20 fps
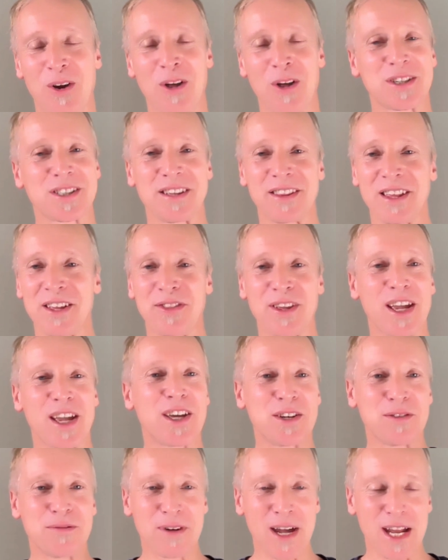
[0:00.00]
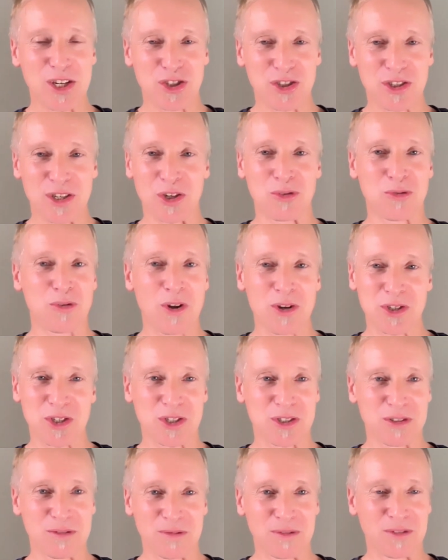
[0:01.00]
Honestly, the innovation
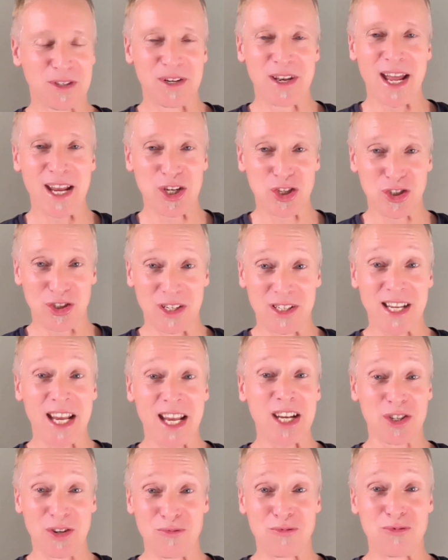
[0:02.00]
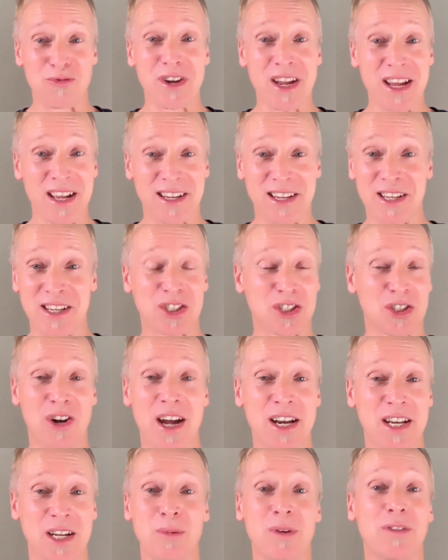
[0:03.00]
across the nation is actually really
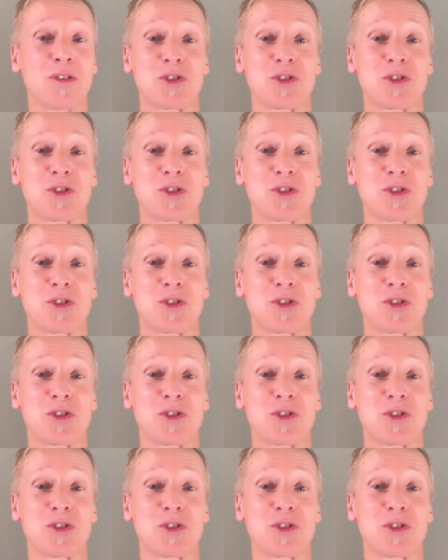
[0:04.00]
exciting.